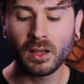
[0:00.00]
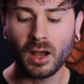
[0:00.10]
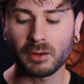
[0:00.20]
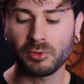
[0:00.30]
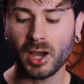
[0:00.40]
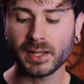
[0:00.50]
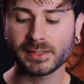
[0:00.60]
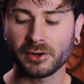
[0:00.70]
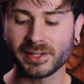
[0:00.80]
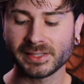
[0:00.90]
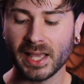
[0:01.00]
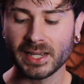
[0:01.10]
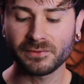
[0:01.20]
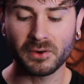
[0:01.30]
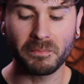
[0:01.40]
Our products are
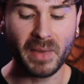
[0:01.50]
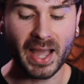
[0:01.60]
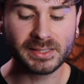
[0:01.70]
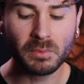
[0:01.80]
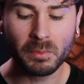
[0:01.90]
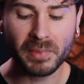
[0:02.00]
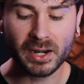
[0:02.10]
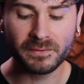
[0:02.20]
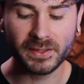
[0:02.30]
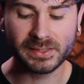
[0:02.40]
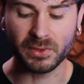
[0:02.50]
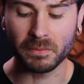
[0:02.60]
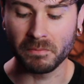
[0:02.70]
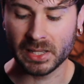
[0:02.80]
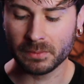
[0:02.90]
designed for maximum benefits with
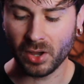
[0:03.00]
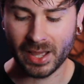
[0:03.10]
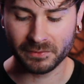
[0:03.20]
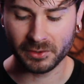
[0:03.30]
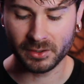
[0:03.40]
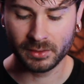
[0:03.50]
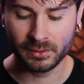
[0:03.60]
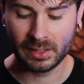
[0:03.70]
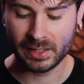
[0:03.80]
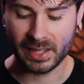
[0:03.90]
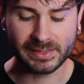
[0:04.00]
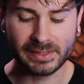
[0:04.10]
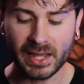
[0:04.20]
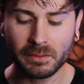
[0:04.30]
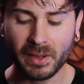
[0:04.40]
minimal effort. It's
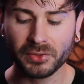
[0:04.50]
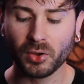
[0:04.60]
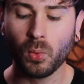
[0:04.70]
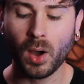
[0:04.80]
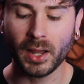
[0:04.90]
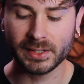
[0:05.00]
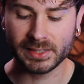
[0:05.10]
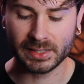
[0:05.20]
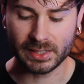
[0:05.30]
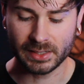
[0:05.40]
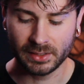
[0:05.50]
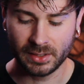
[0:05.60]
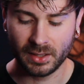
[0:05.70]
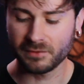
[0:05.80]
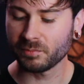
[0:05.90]
not about the quantity
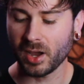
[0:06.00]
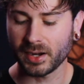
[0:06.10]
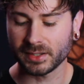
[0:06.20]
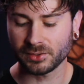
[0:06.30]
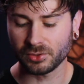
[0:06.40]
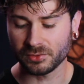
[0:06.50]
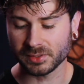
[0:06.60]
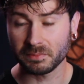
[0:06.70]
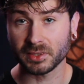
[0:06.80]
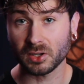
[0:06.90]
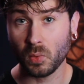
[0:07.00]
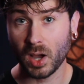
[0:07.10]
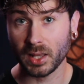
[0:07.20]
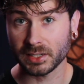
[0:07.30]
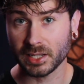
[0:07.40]
of products you use, but the
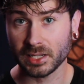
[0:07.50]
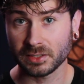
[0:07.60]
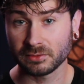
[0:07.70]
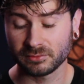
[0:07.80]
quality.